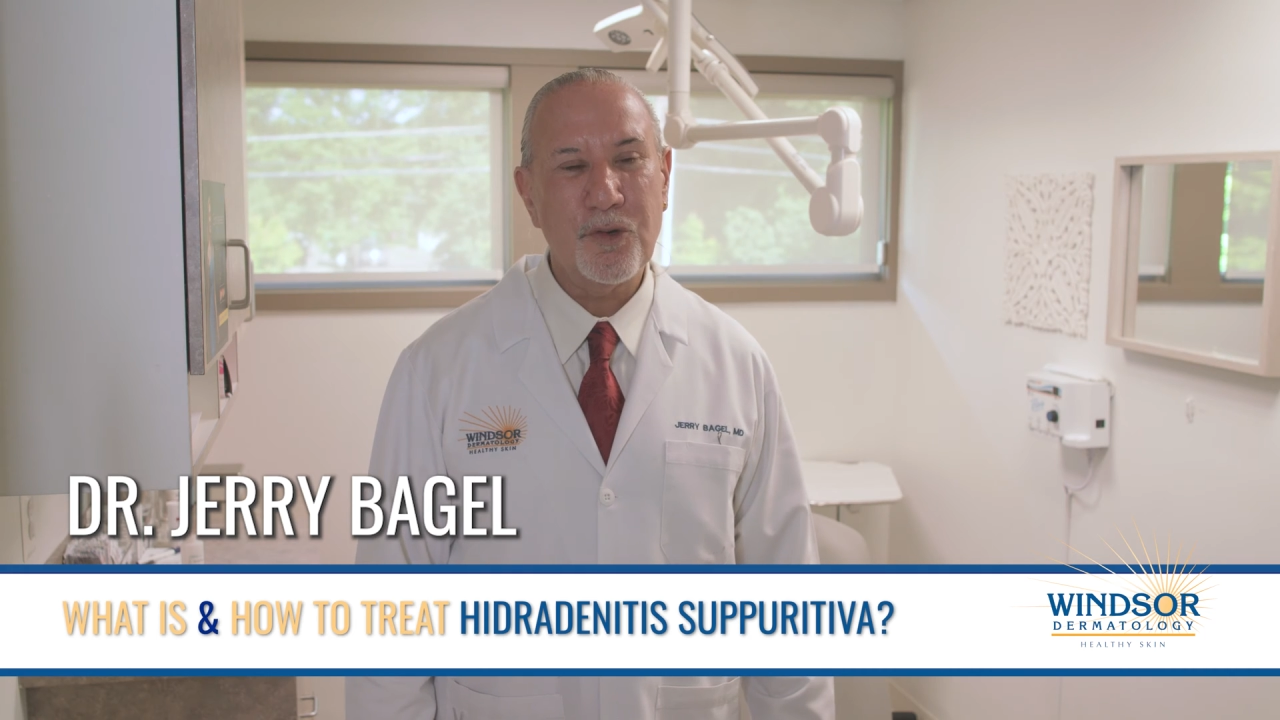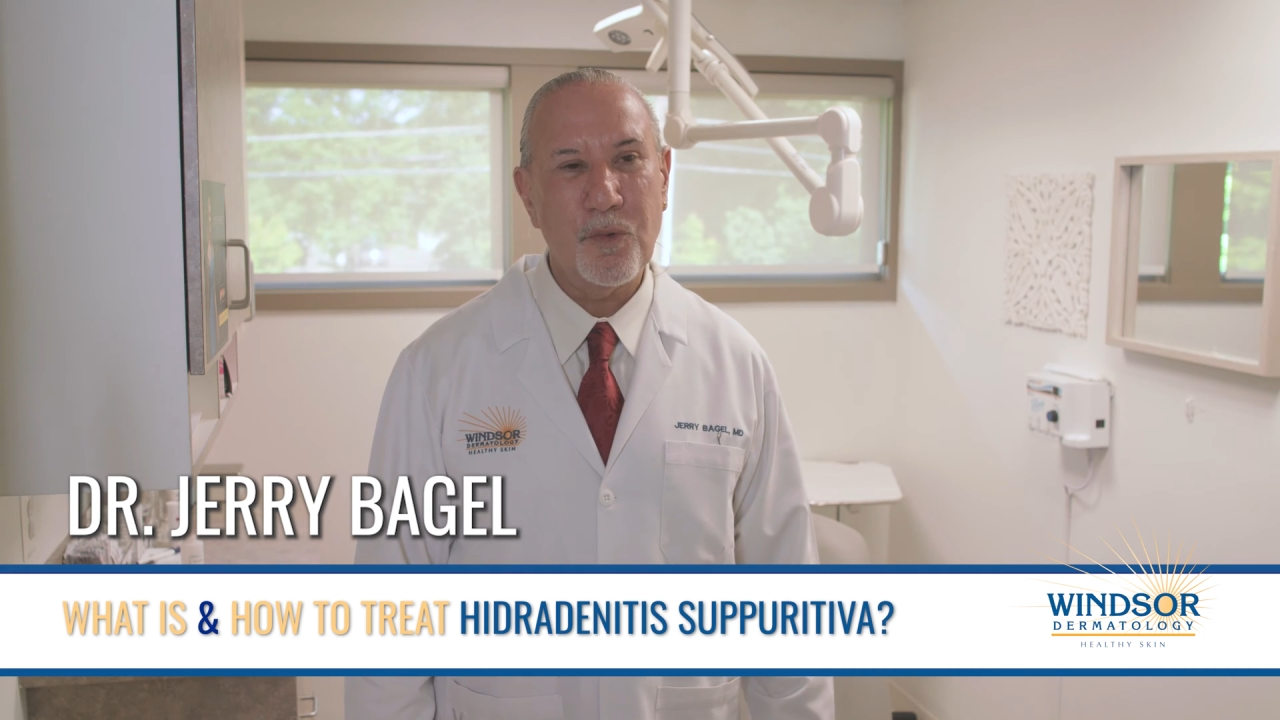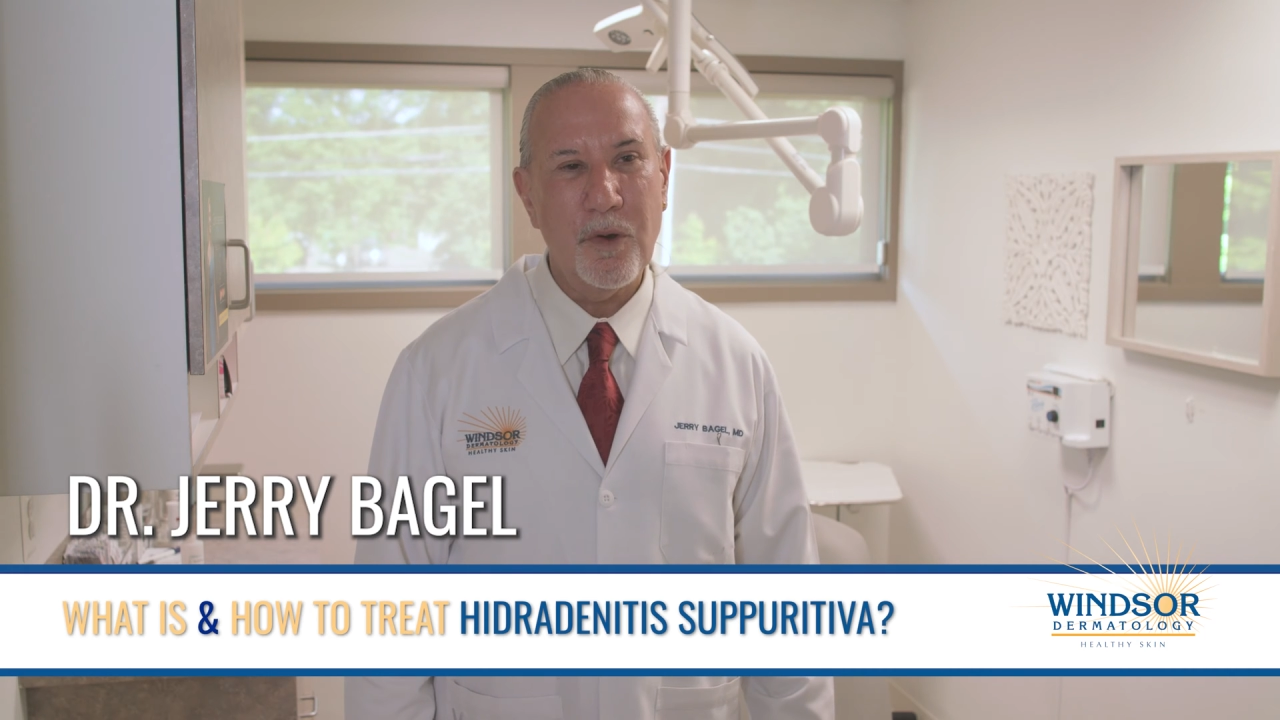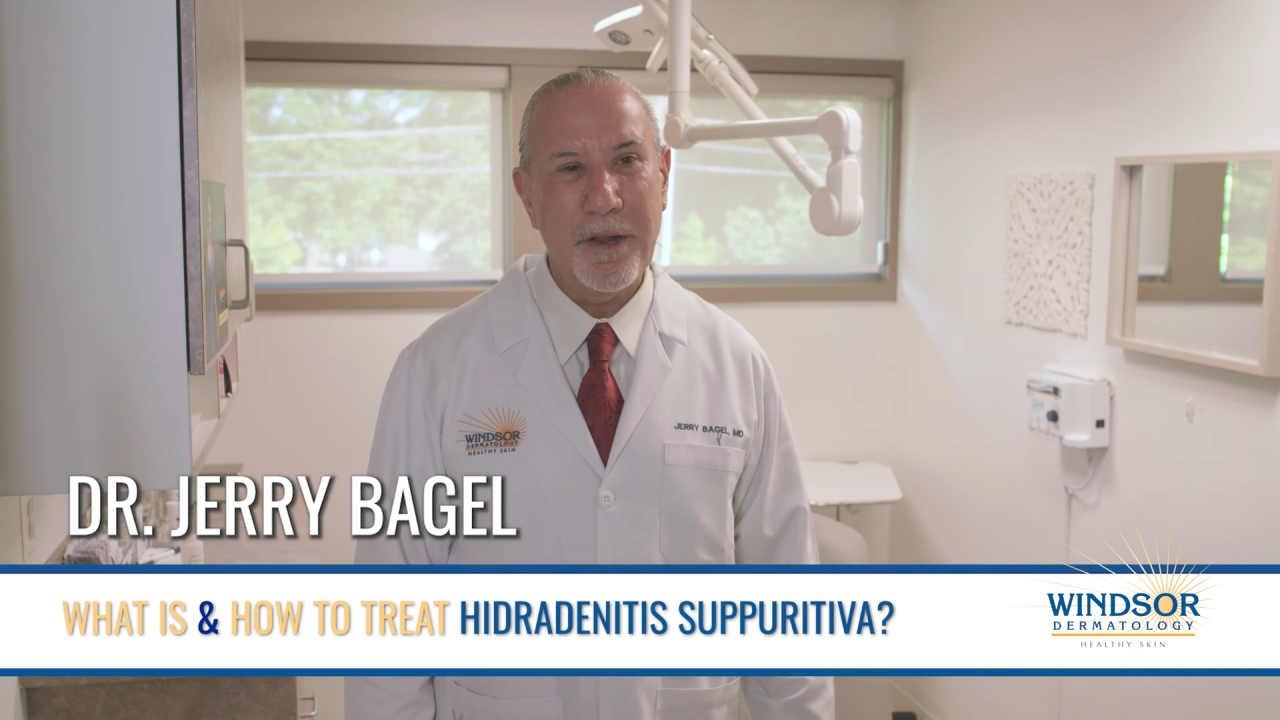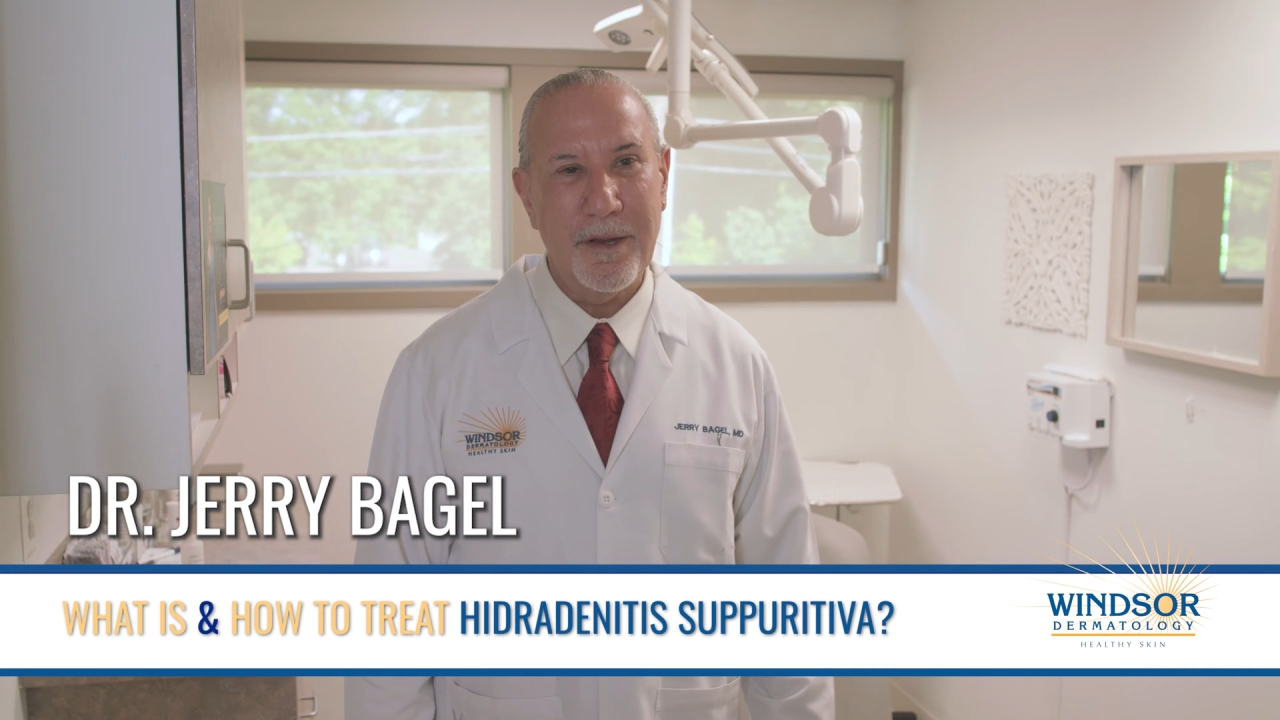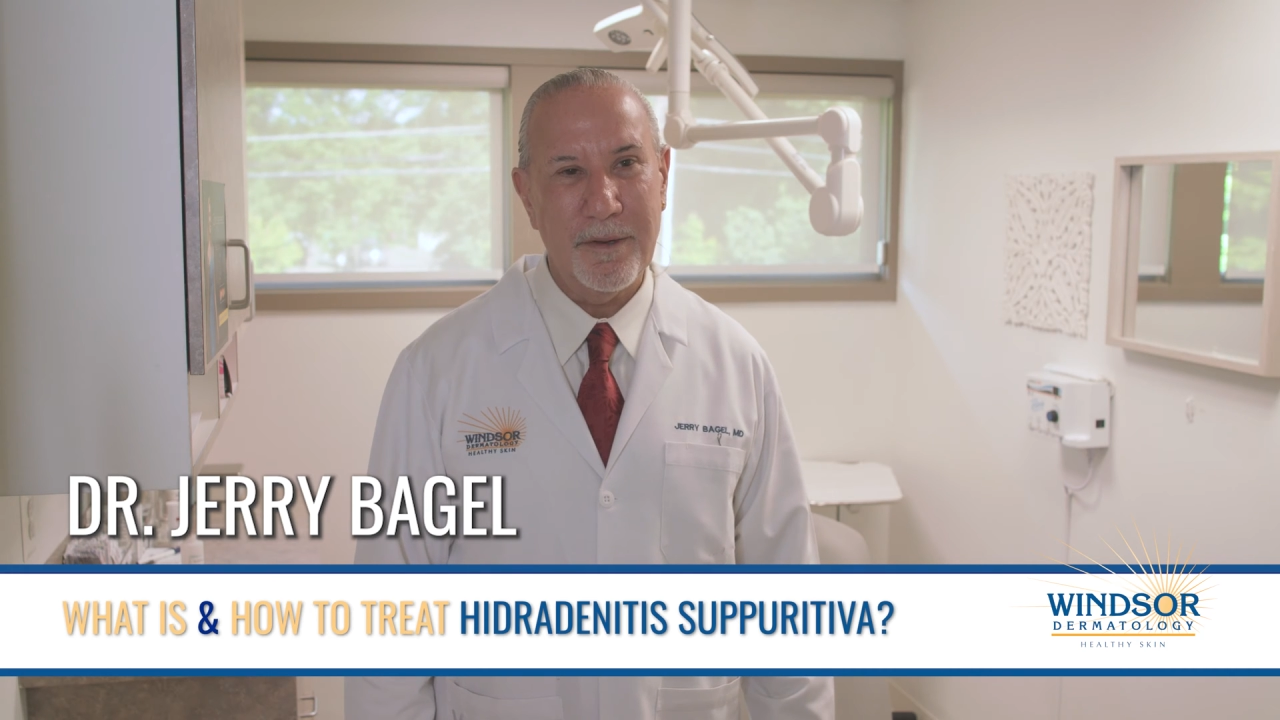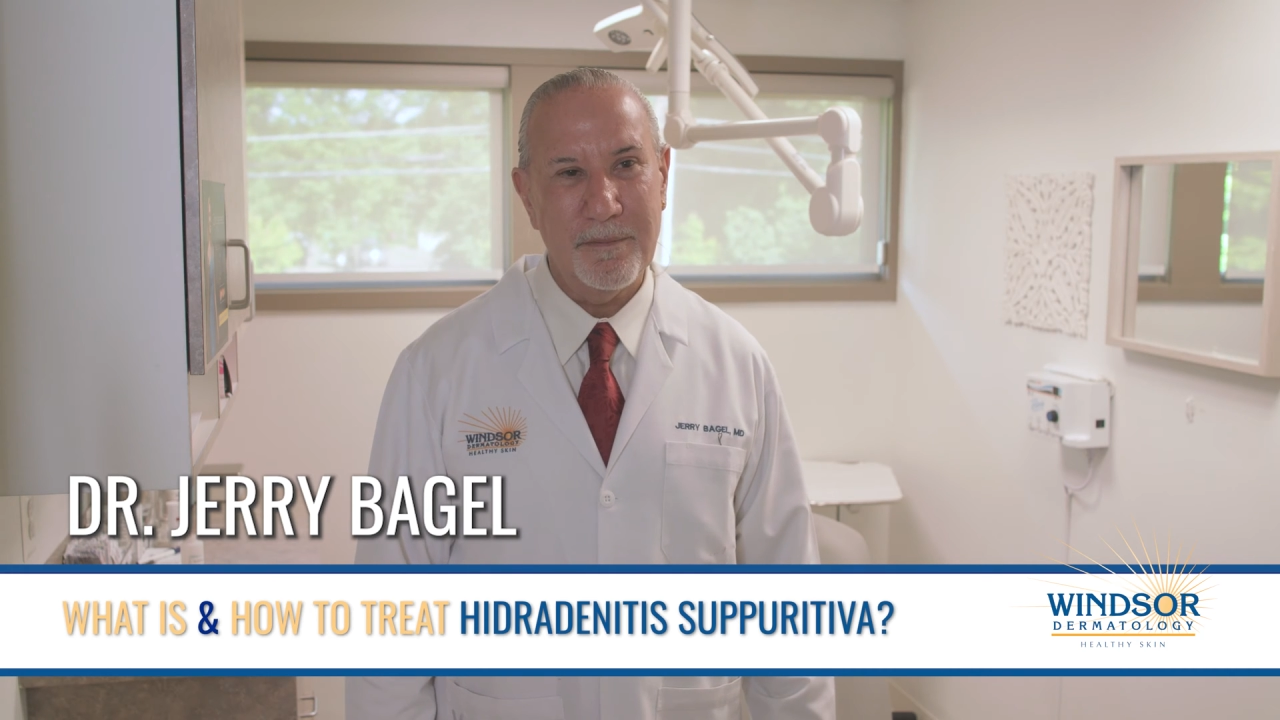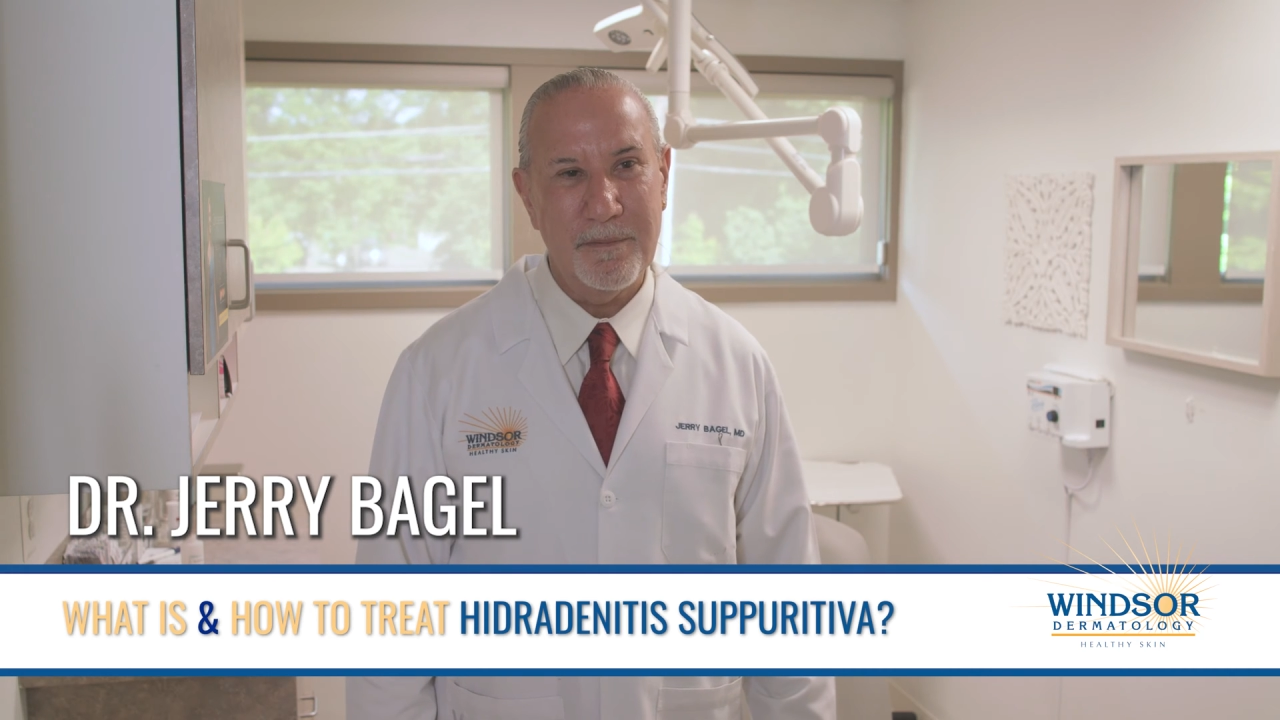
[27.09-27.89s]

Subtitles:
groin,